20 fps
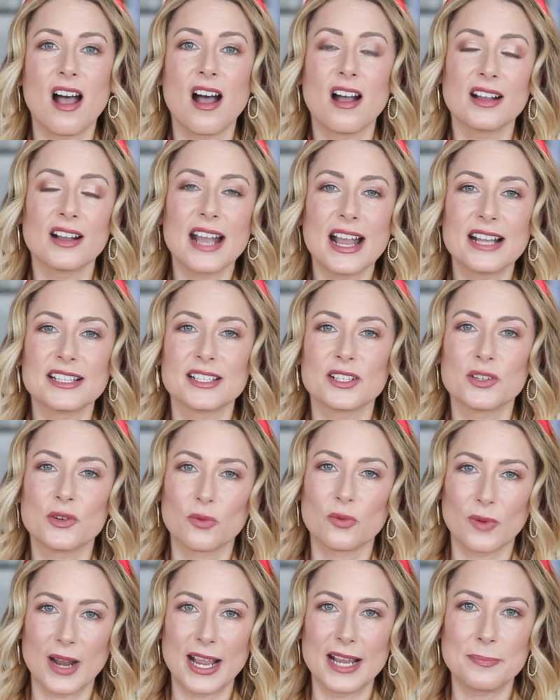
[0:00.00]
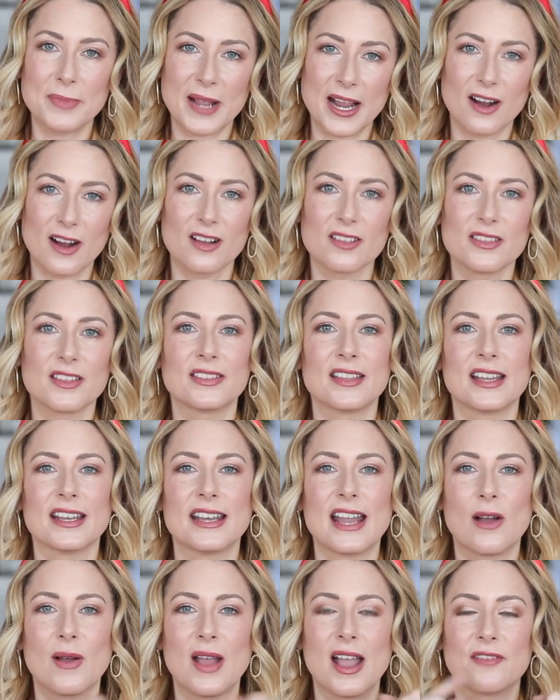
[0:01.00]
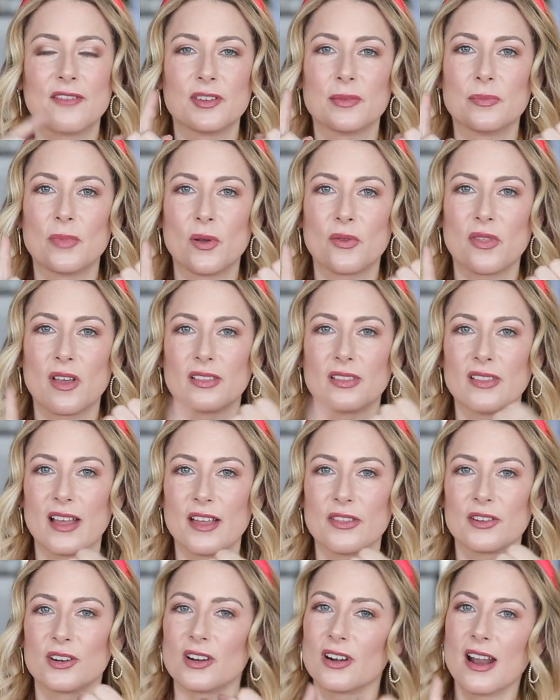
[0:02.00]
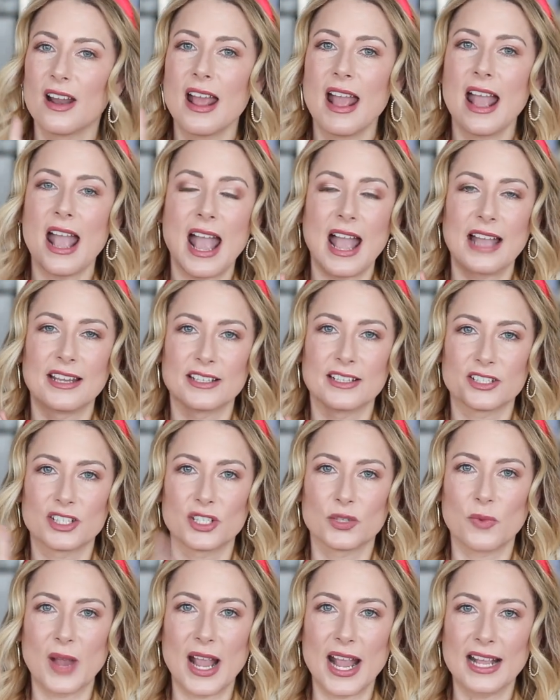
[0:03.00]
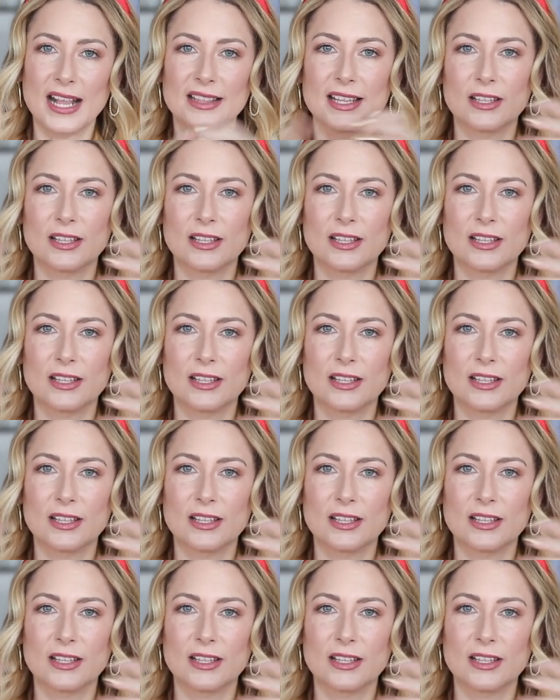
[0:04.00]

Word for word: UGG has a great pair that they now have in both a leather and a suede.